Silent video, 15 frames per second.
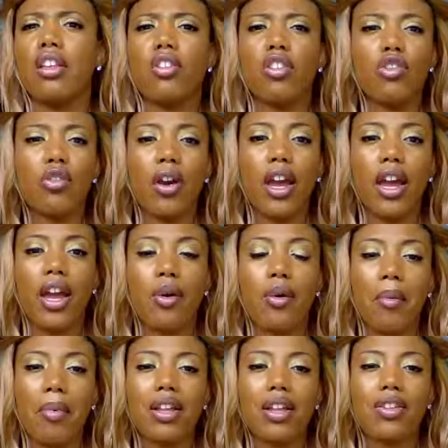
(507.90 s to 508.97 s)
train going
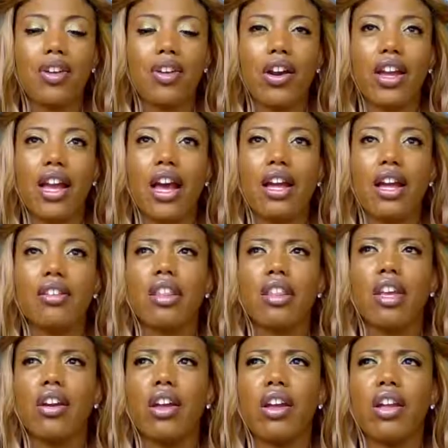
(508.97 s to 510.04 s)
by. Sorry,
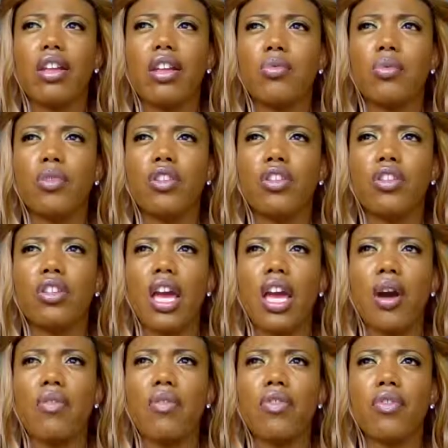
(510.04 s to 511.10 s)
guys. We just
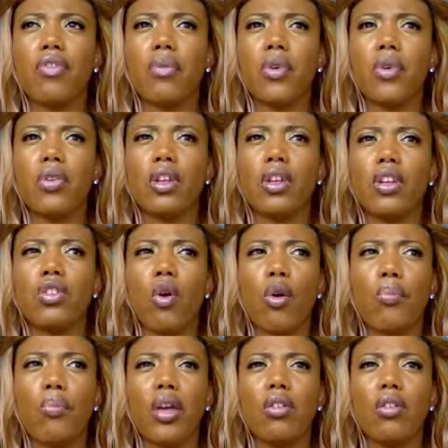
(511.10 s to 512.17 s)
came off of the Moon in
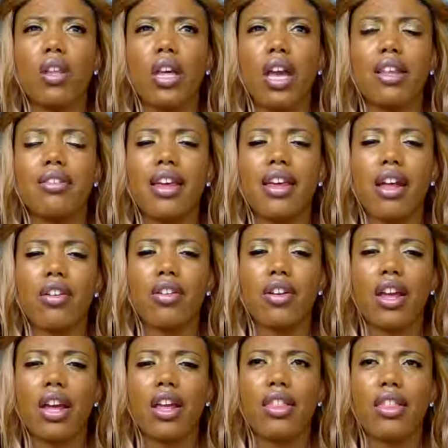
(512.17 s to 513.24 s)
Scorpio last
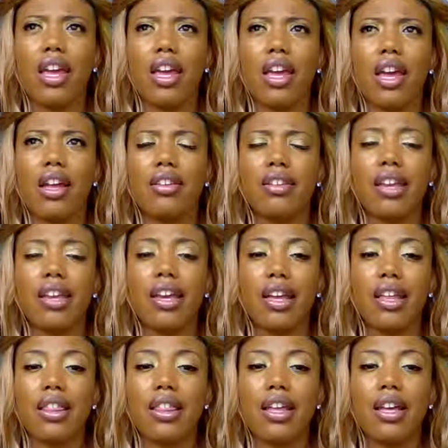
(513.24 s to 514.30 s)
Saturday, the
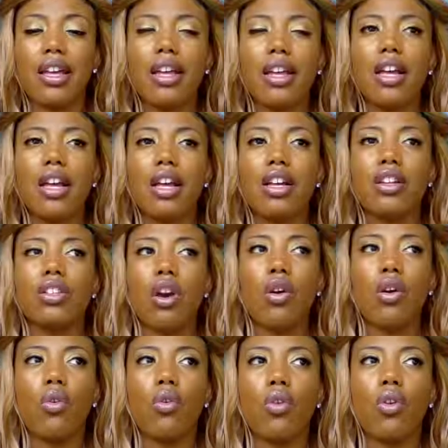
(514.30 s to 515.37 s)
18th.
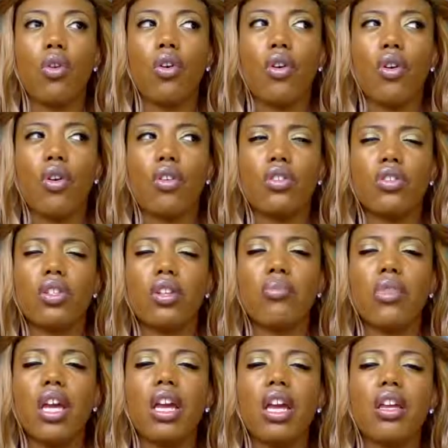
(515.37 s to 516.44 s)
So some
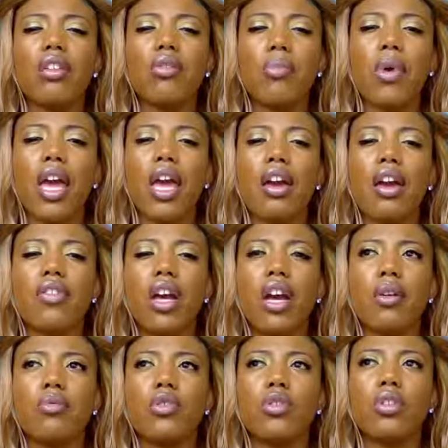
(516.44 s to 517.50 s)
things may have
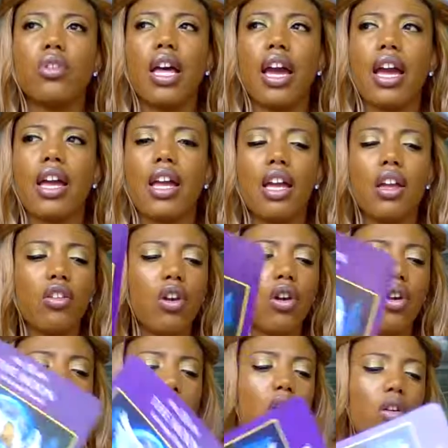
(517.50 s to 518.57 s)
come to light in
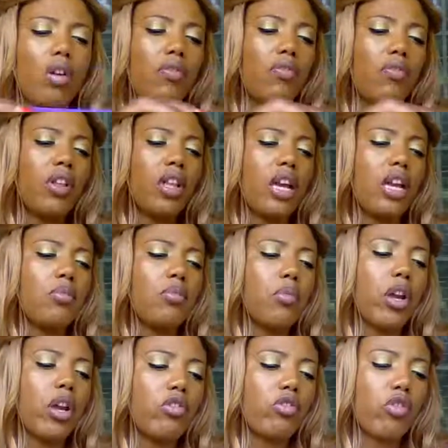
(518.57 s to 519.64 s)
your own. I feel like it's more
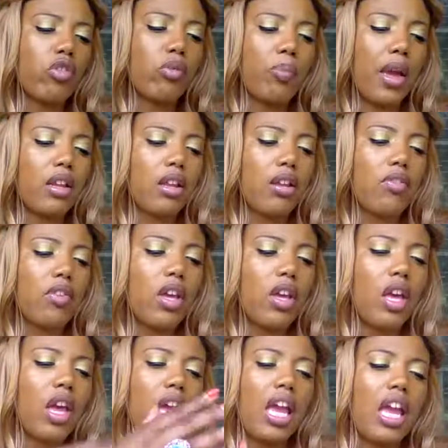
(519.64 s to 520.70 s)
introspective
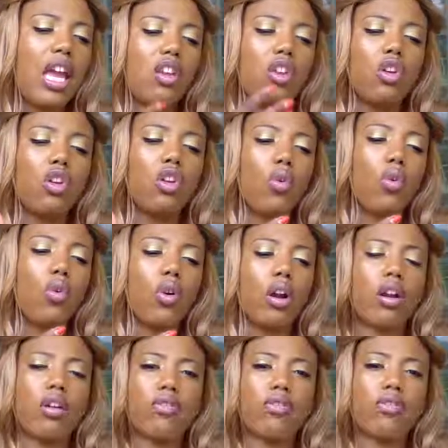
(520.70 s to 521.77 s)
in your
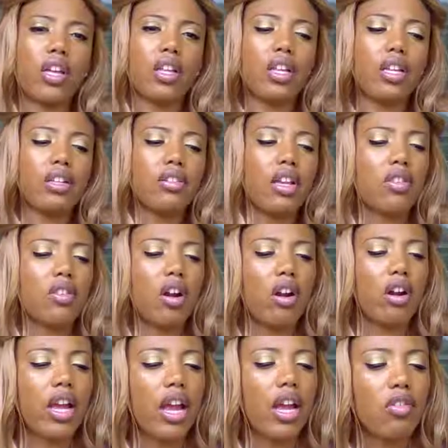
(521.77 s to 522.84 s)
feelings. That's
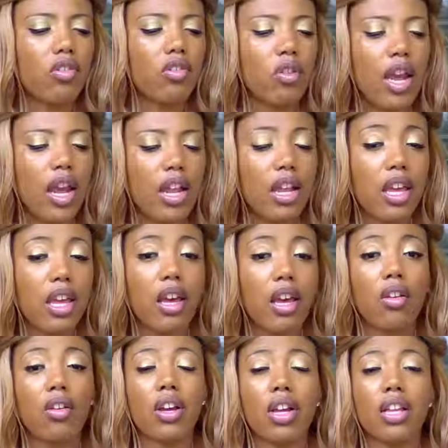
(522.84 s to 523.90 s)
Archangel
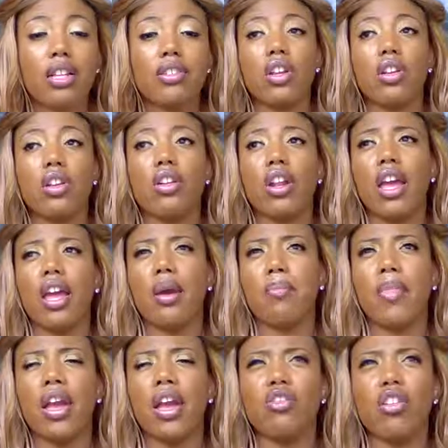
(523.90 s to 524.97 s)
Haniel, considered a
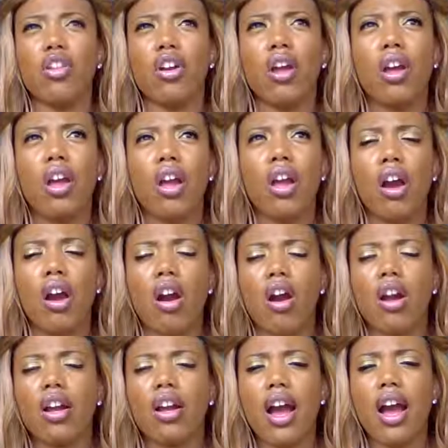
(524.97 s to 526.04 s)
major
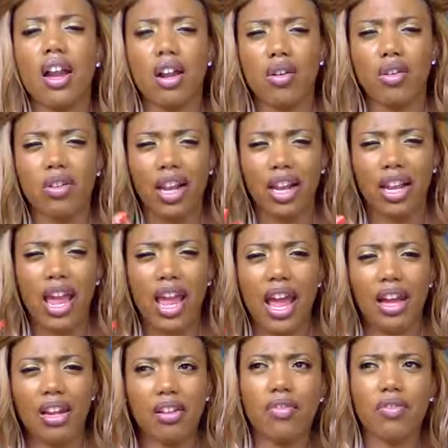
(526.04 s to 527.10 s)
arcana or like an
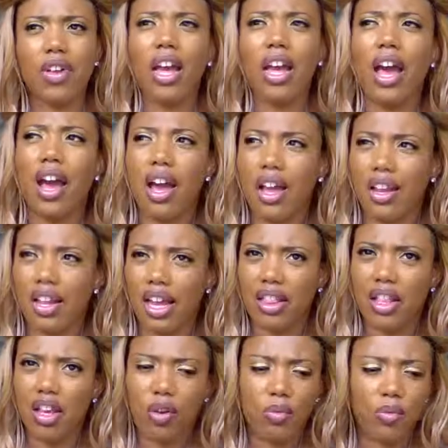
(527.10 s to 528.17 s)
act of God. Like
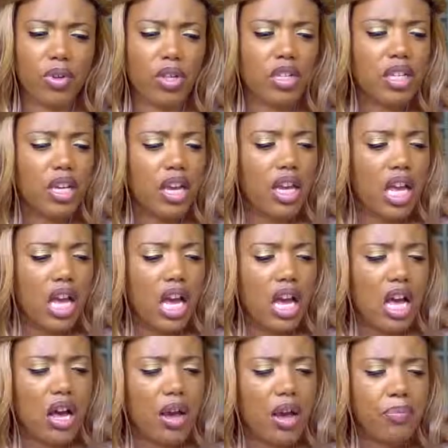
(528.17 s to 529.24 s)
there was,
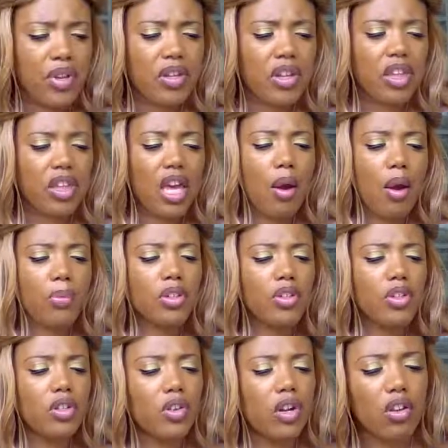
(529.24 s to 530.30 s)
it says the
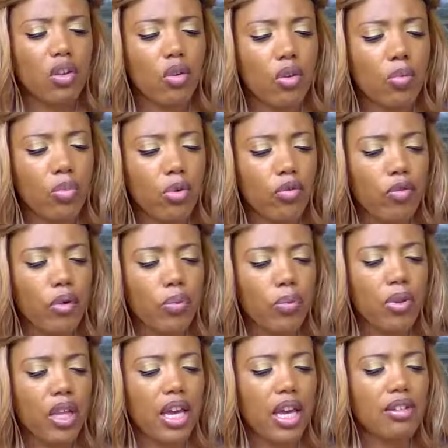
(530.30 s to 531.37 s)
opportunity to improve your
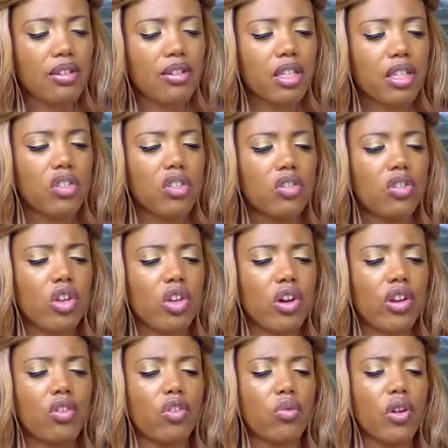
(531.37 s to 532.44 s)
plans, listen to your
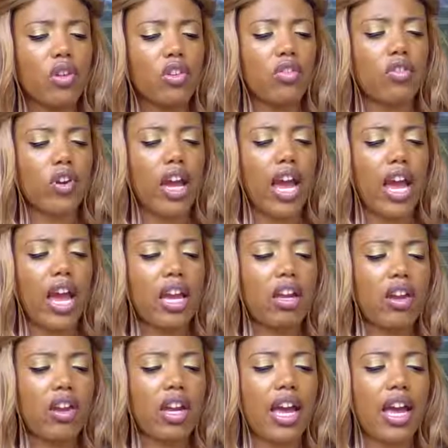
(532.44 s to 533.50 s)
intuition for
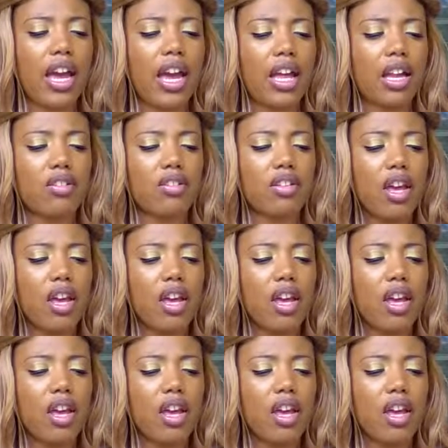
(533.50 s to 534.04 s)
accurate guidance,